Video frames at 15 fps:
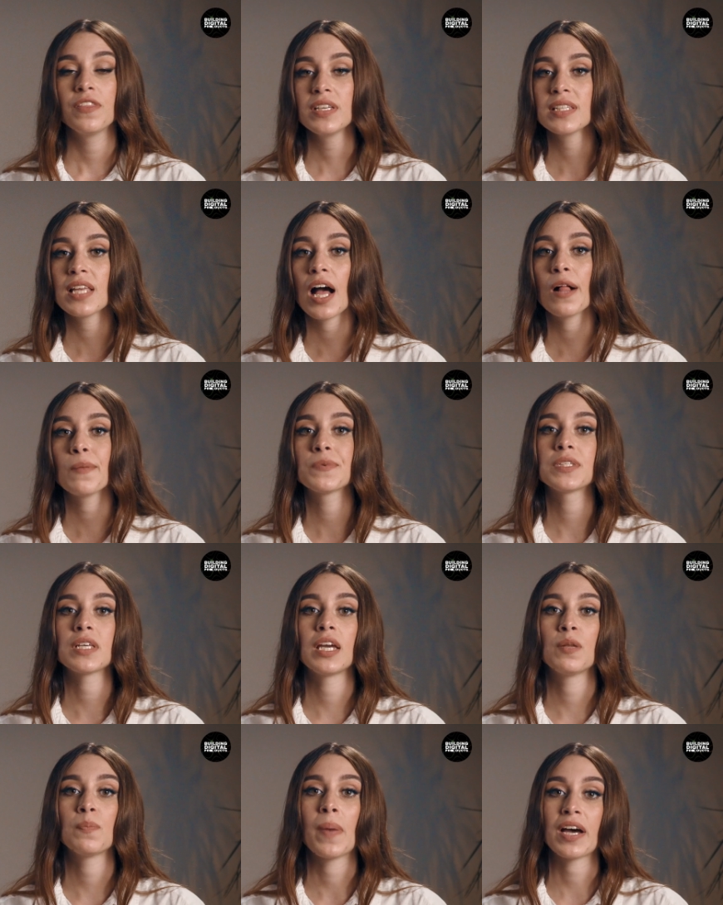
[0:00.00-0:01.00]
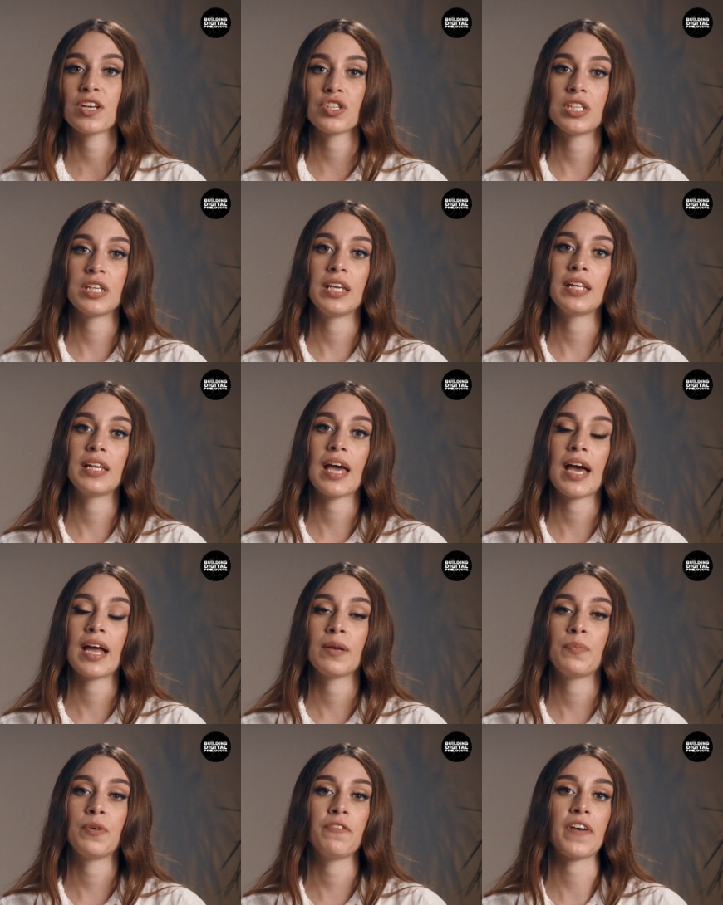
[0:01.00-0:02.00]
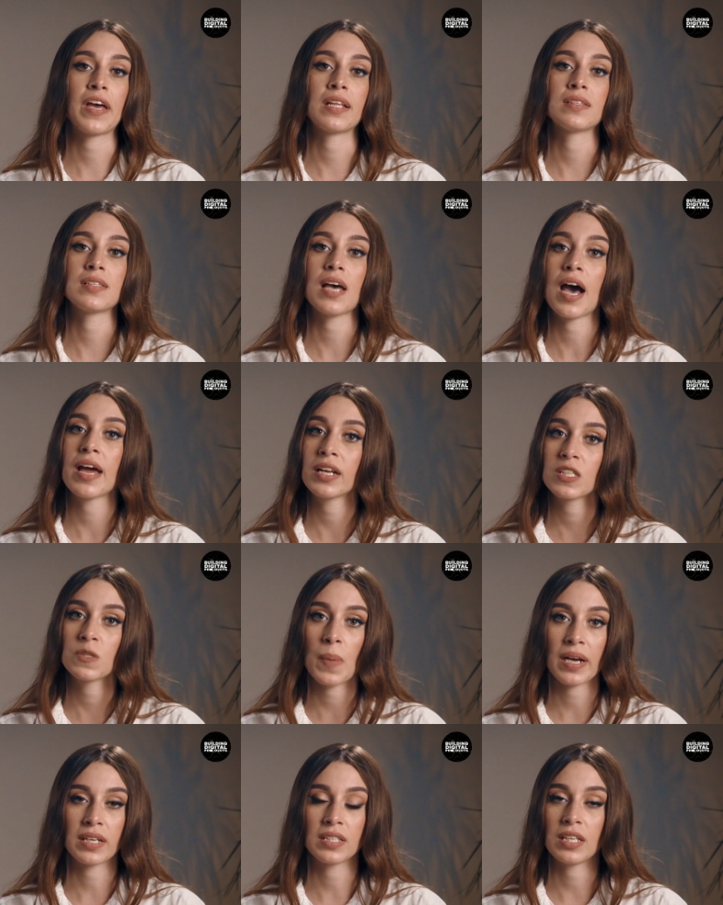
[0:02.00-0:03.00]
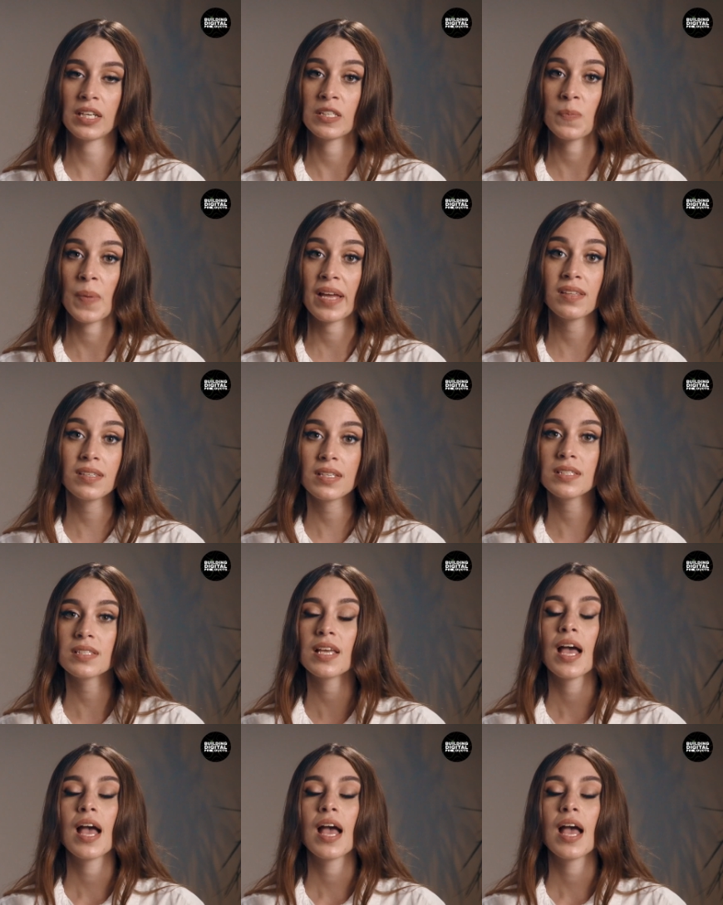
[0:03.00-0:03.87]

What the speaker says: This helps in budgeting and prevents unexpected expenses.